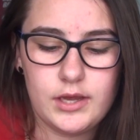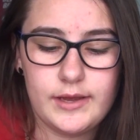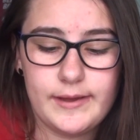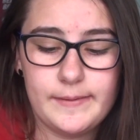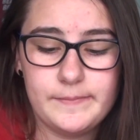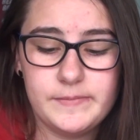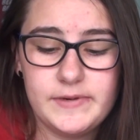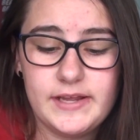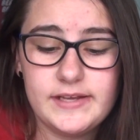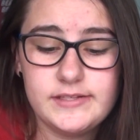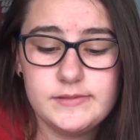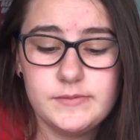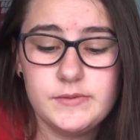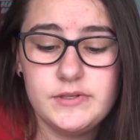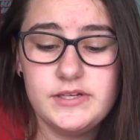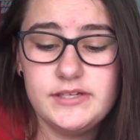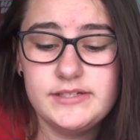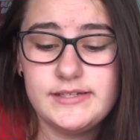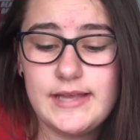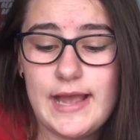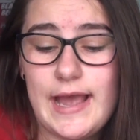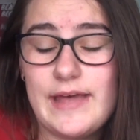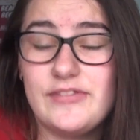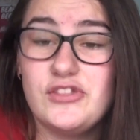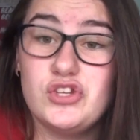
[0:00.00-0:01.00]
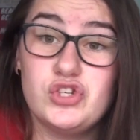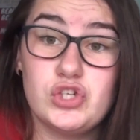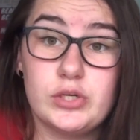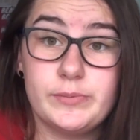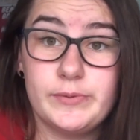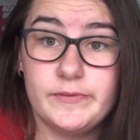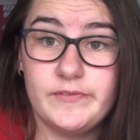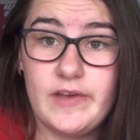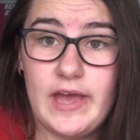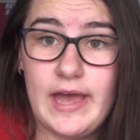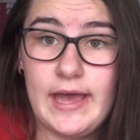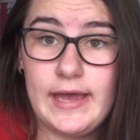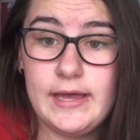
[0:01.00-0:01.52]
Next one is at the drop
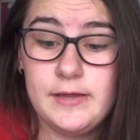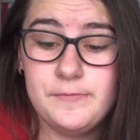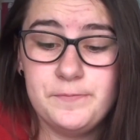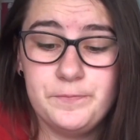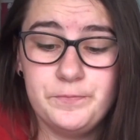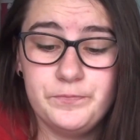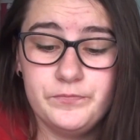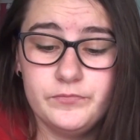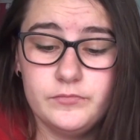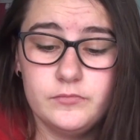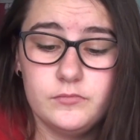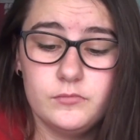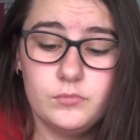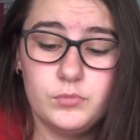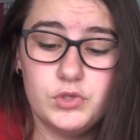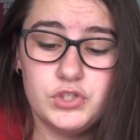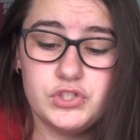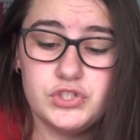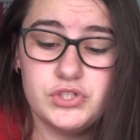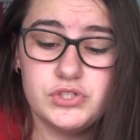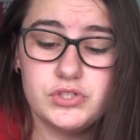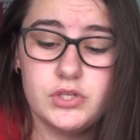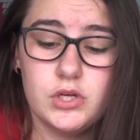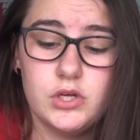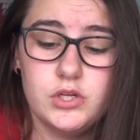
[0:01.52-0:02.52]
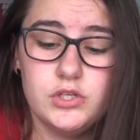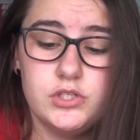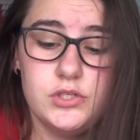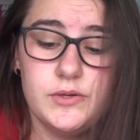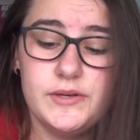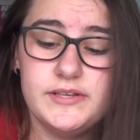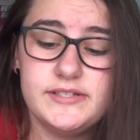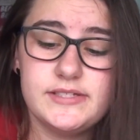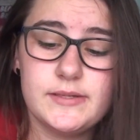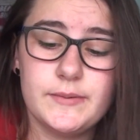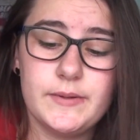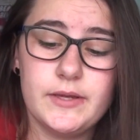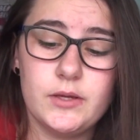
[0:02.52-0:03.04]
of a hat, which is
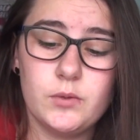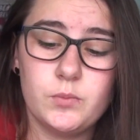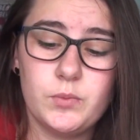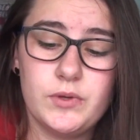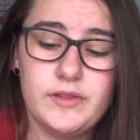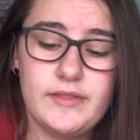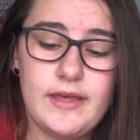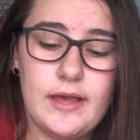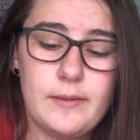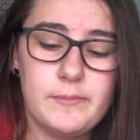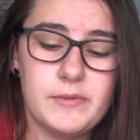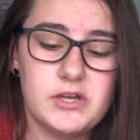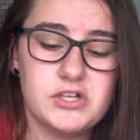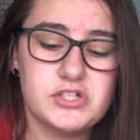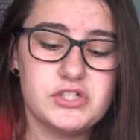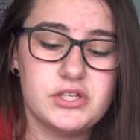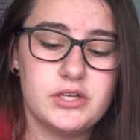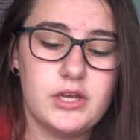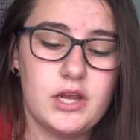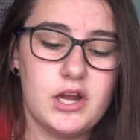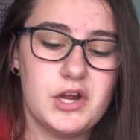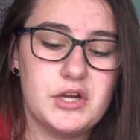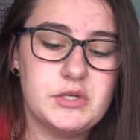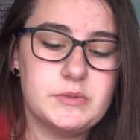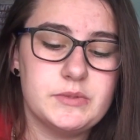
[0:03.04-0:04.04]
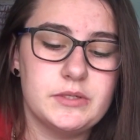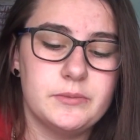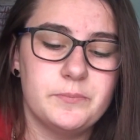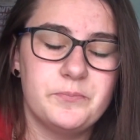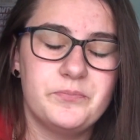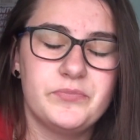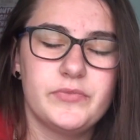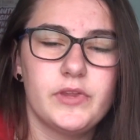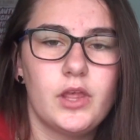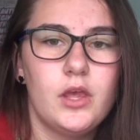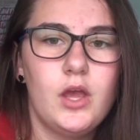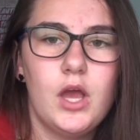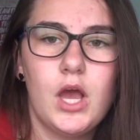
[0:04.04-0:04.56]
doing something without much encouragement.
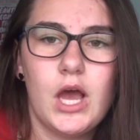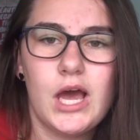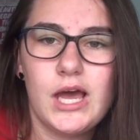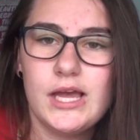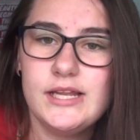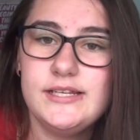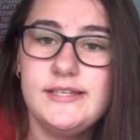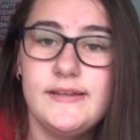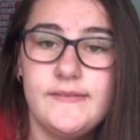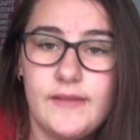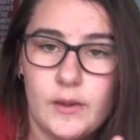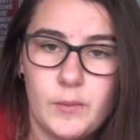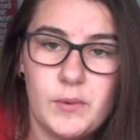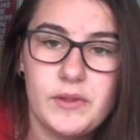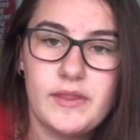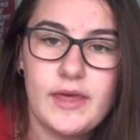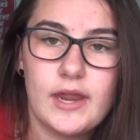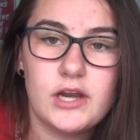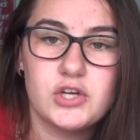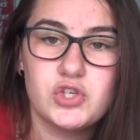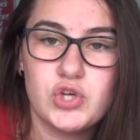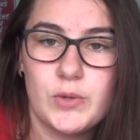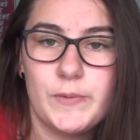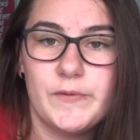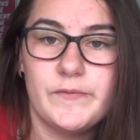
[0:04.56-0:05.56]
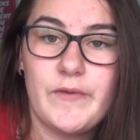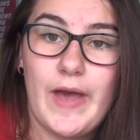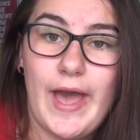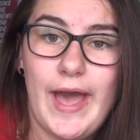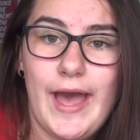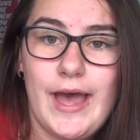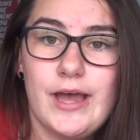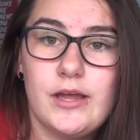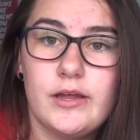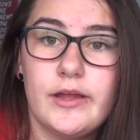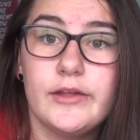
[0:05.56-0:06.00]
I'd do that without a drop of a hat.